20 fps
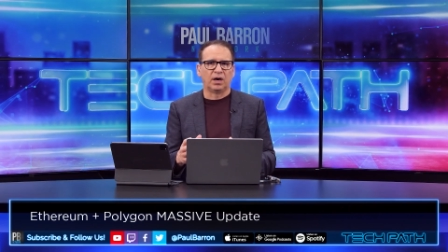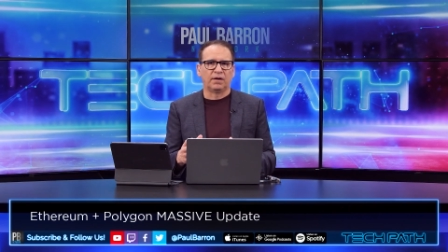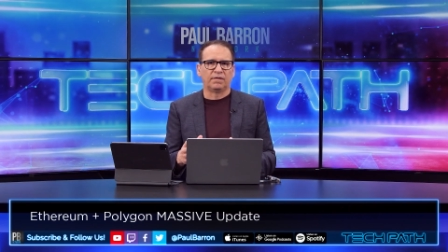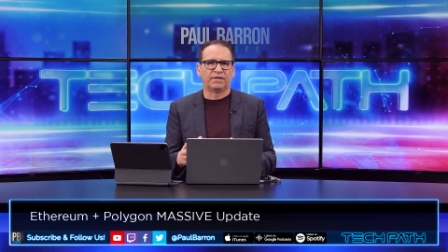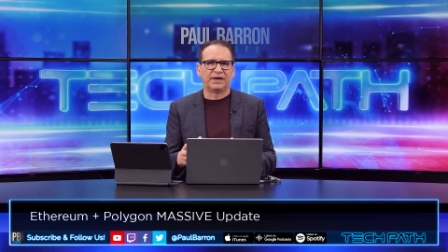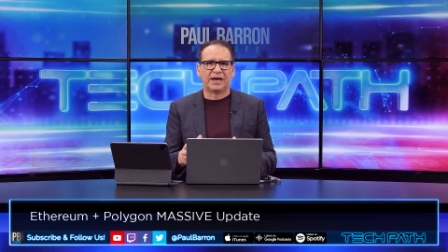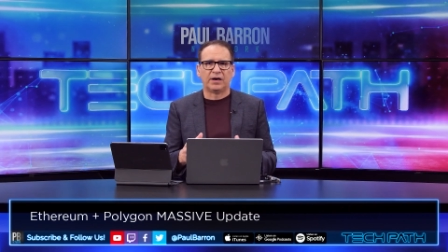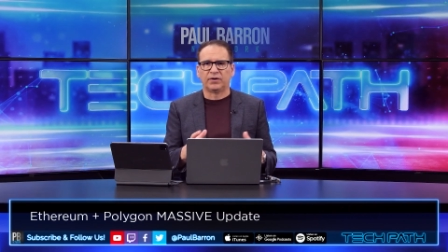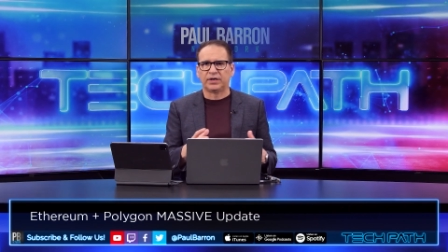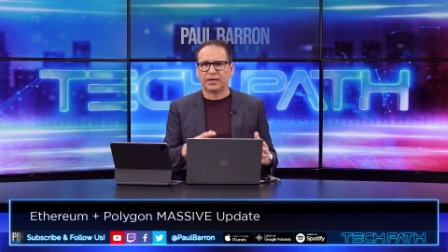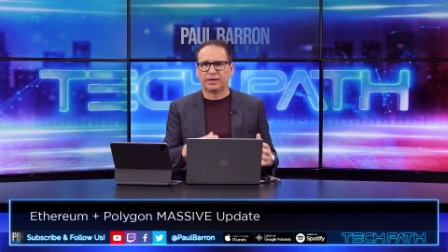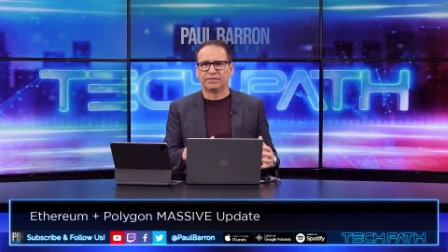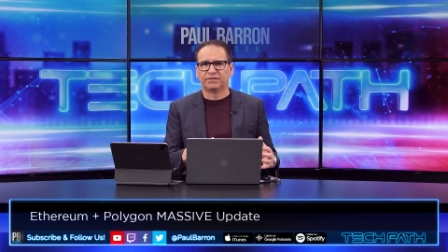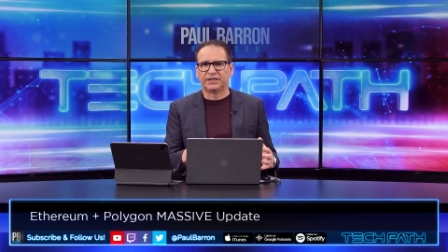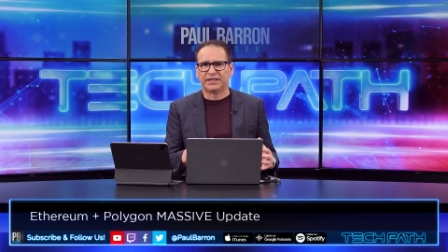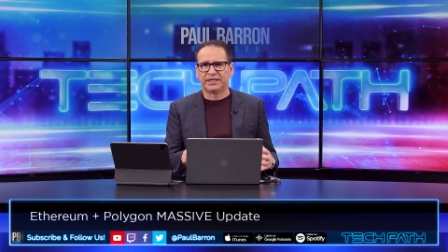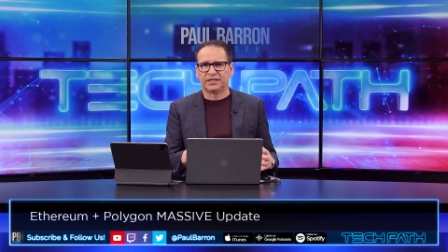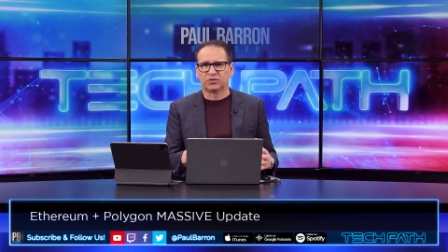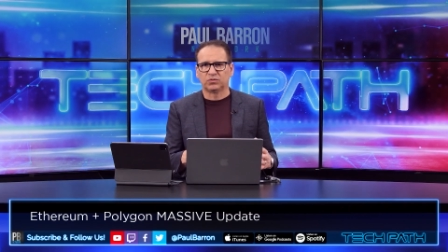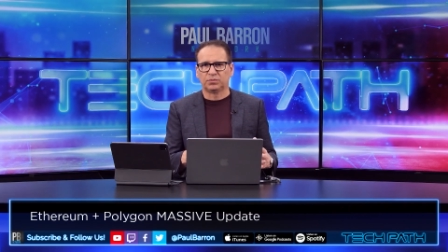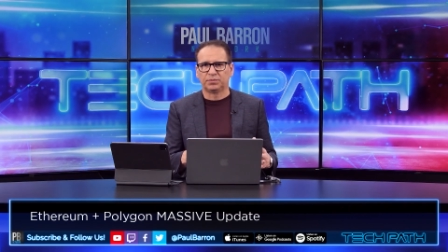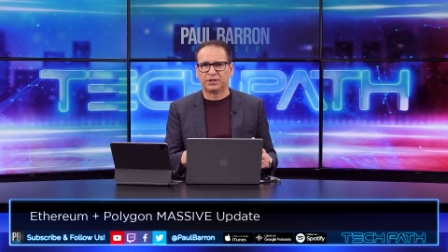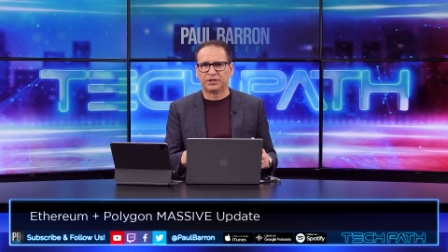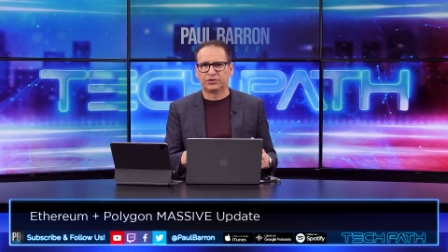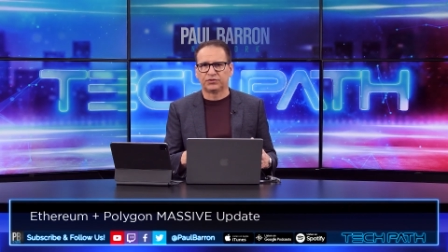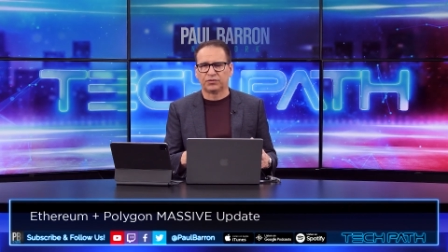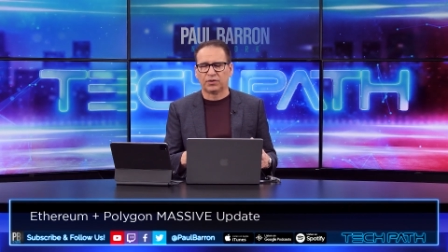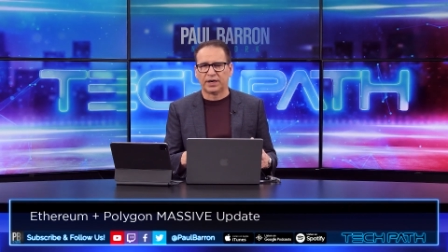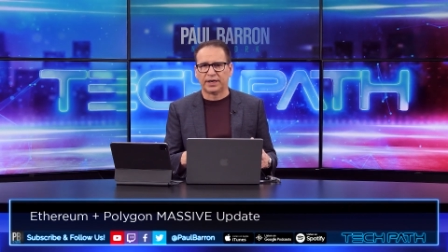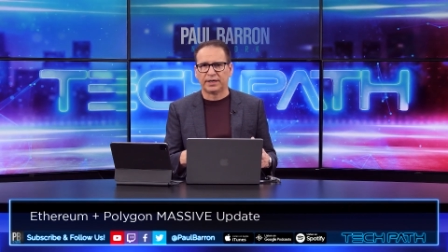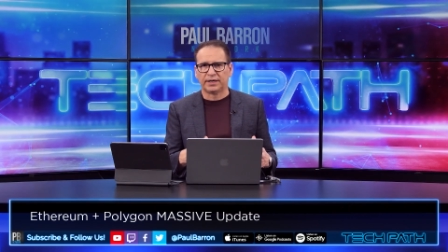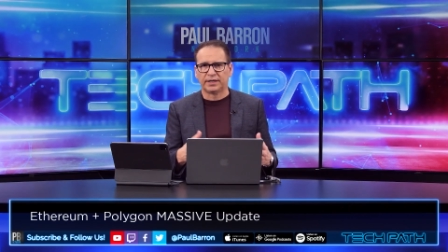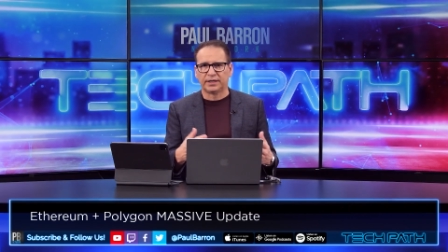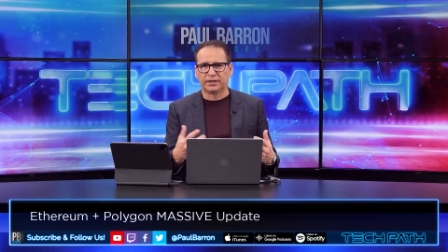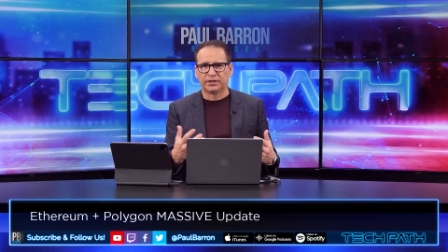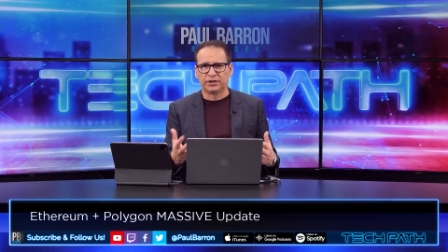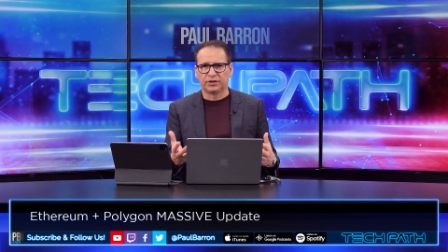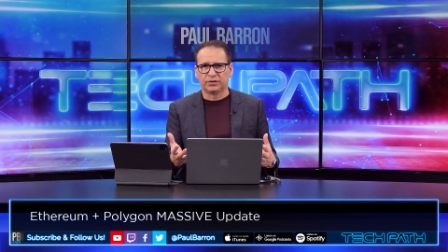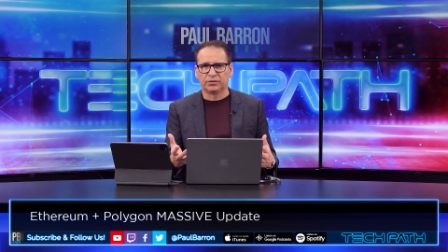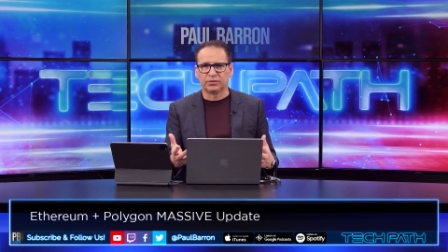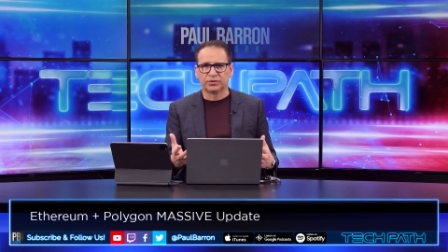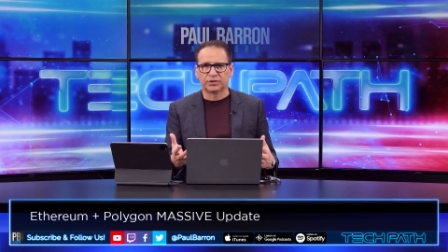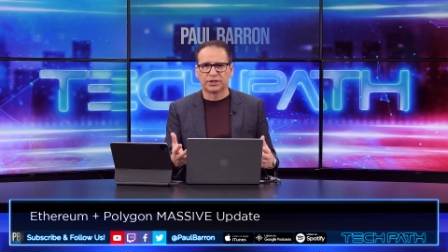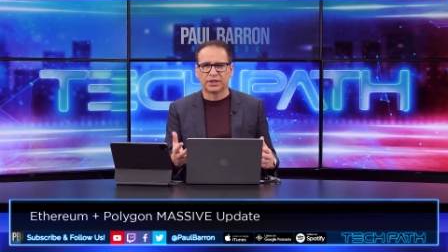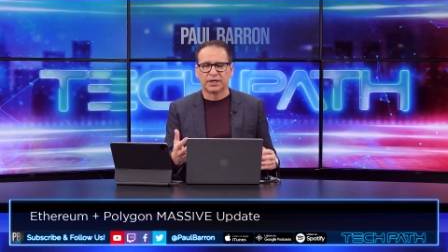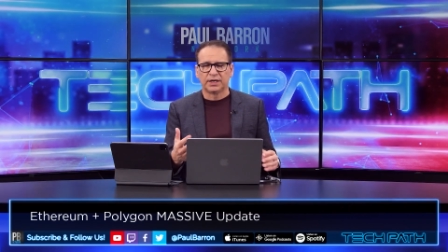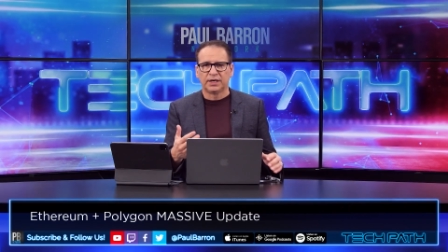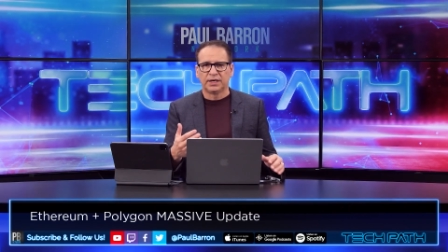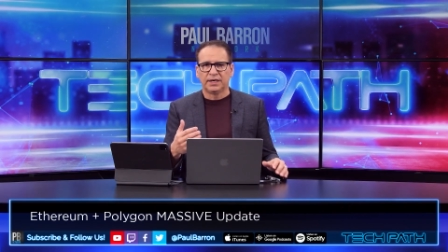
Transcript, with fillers: of how NFTs will be traded and used